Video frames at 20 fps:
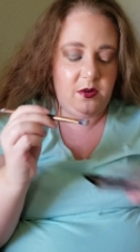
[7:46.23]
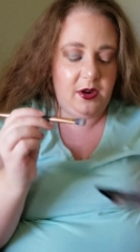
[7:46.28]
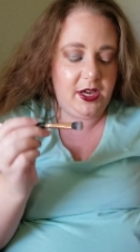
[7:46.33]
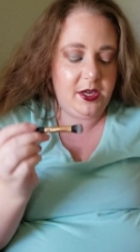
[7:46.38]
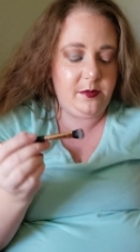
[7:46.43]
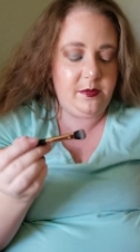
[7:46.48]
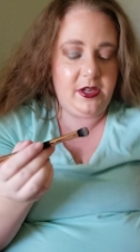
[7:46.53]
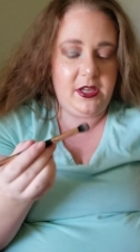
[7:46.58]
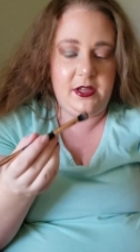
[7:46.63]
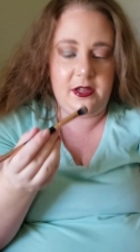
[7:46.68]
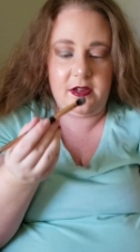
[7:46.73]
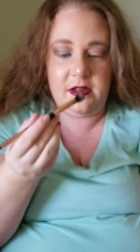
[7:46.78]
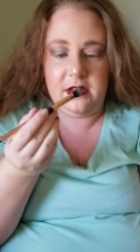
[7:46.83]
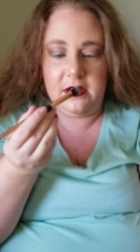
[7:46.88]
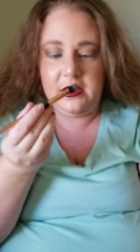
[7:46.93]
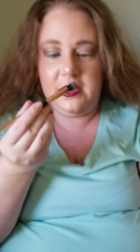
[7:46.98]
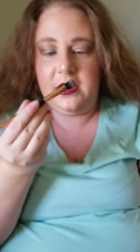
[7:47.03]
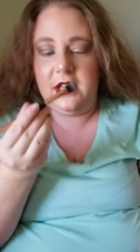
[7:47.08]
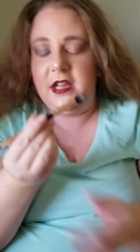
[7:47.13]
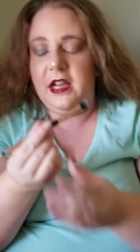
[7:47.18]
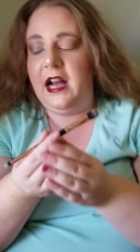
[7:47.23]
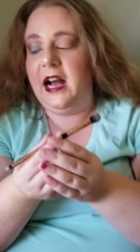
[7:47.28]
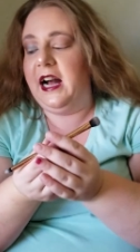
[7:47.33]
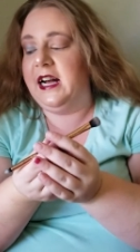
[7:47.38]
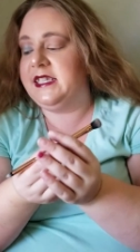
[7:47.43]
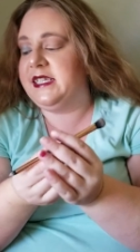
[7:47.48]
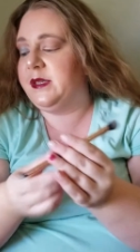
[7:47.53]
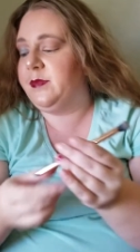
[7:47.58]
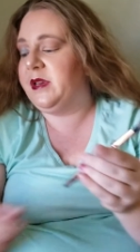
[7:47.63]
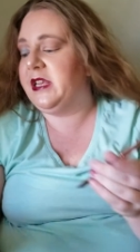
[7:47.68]
I mean,
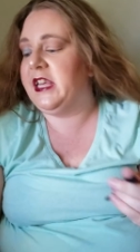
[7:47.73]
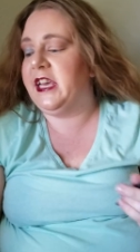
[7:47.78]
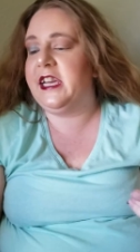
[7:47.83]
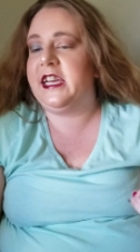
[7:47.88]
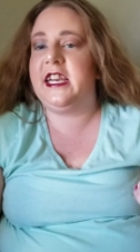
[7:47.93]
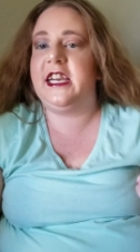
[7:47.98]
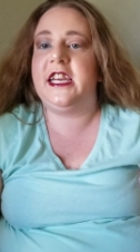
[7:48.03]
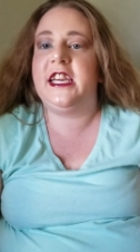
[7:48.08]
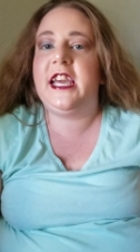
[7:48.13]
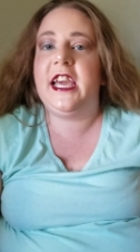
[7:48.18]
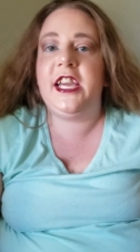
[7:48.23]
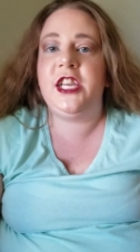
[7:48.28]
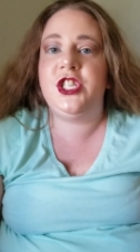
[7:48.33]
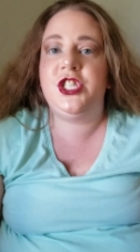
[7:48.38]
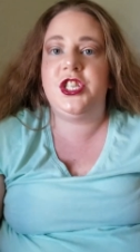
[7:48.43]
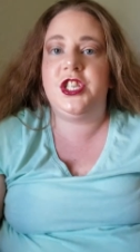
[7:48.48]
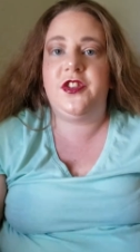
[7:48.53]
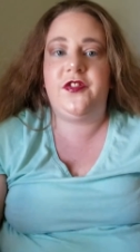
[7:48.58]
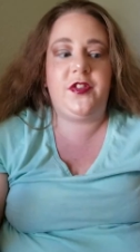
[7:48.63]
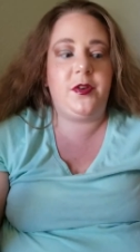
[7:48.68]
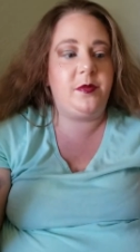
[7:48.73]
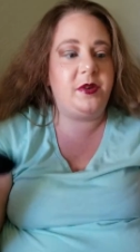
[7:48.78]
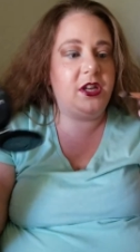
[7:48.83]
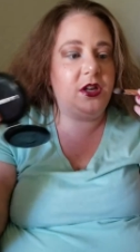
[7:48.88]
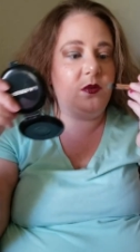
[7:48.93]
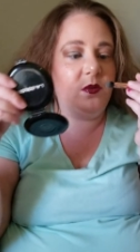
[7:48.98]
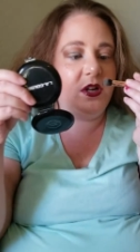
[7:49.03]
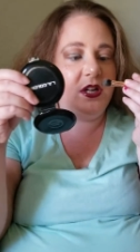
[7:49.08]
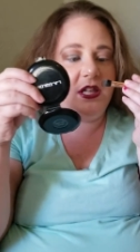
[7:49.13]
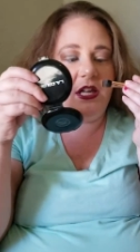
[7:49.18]
has to be like an occasion for me
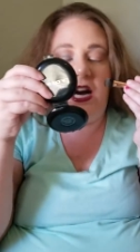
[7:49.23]
to wear the